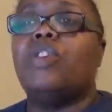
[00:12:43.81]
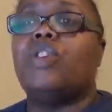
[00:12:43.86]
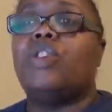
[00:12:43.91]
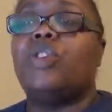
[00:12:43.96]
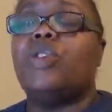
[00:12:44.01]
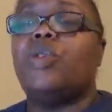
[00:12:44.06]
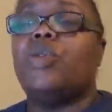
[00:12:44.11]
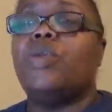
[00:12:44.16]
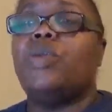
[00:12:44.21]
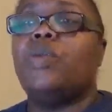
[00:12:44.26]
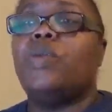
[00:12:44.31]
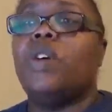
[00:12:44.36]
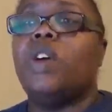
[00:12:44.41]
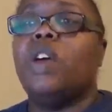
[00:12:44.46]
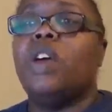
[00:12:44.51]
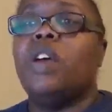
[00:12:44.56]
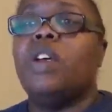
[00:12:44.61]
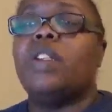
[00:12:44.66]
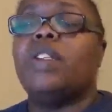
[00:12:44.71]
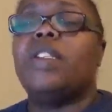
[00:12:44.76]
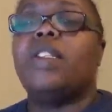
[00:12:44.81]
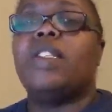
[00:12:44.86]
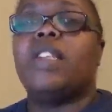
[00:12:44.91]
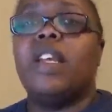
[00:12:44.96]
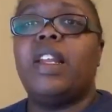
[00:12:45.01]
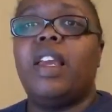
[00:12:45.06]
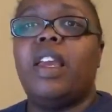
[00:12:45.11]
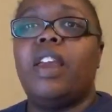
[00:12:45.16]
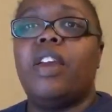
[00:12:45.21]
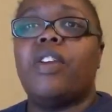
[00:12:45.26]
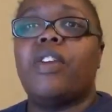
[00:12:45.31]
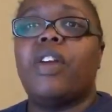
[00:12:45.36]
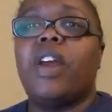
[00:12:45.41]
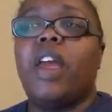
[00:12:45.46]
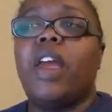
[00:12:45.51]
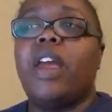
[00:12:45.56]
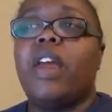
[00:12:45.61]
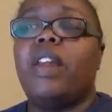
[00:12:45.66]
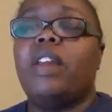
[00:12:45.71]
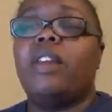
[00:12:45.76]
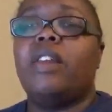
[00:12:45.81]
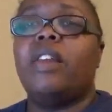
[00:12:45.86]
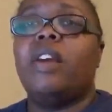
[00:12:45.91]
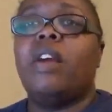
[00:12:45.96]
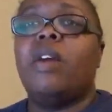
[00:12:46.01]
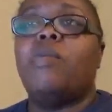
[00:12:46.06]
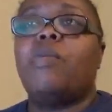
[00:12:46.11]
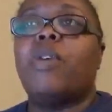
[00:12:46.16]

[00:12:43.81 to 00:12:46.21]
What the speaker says: to sit here and